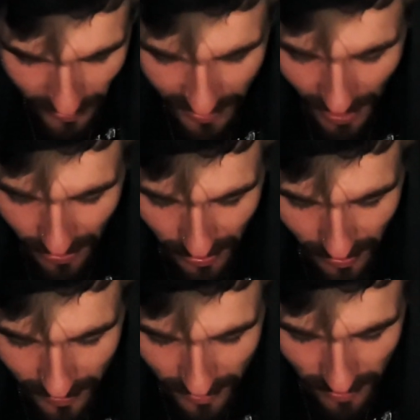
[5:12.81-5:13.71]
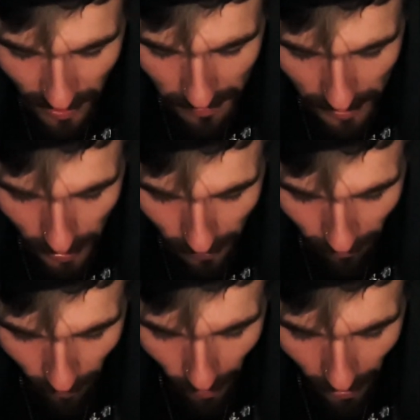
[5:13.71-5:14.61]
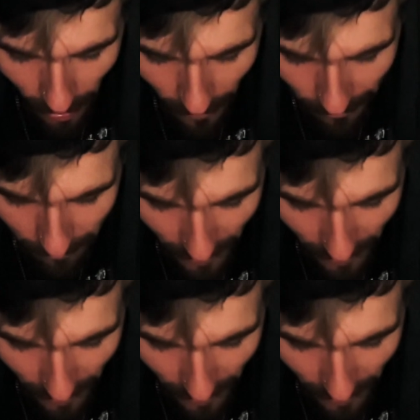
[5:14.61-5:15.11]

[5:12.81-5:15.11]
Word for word: the reason I think this is gonna be good for um,